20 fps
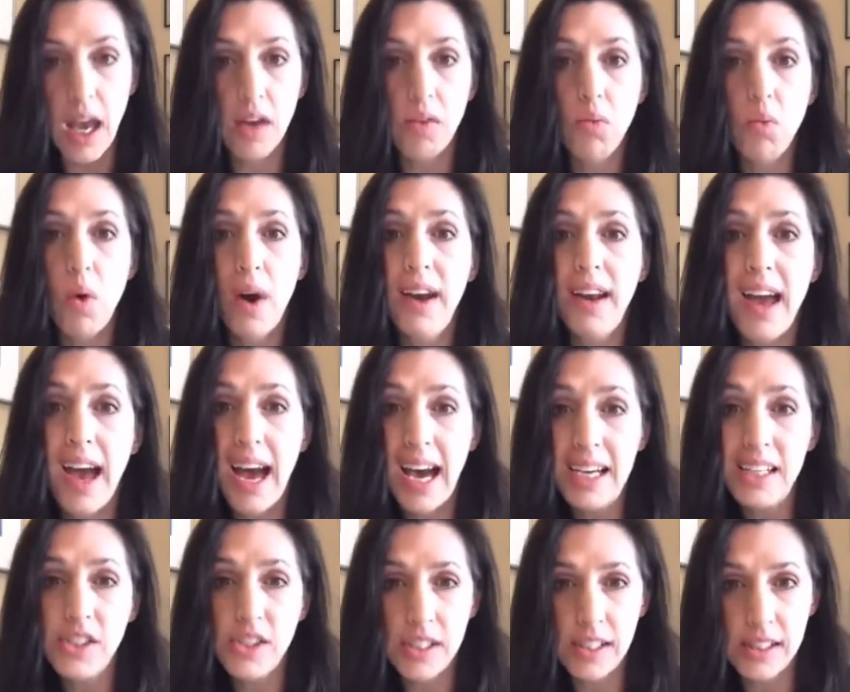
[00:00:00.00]
And what
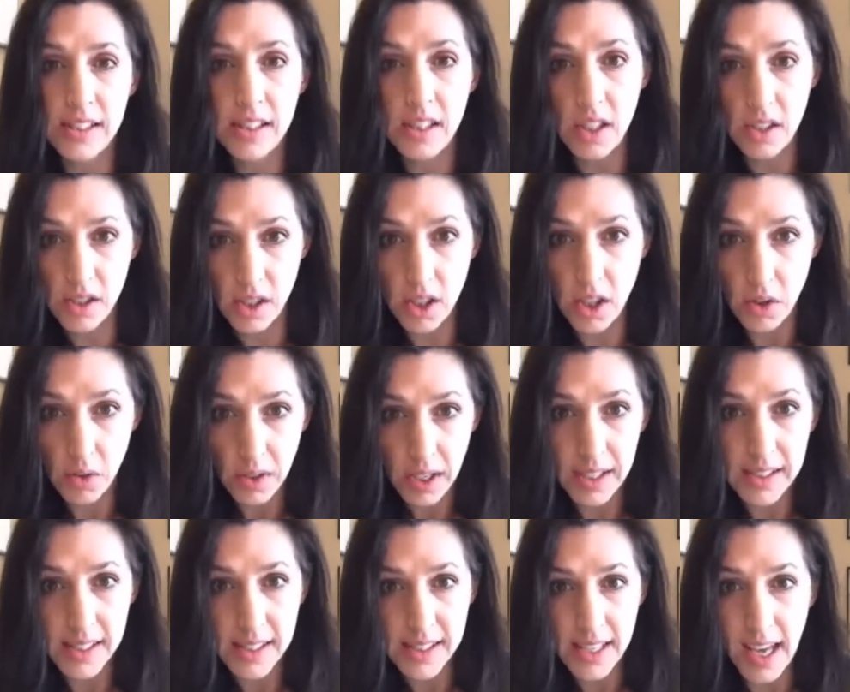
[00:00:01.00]
actions do you
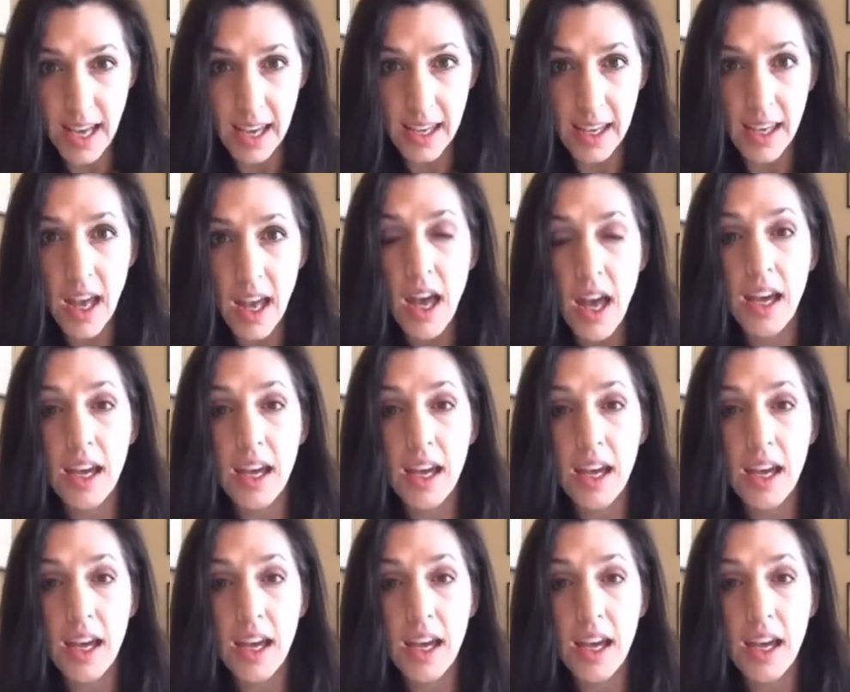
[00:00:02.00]
need to take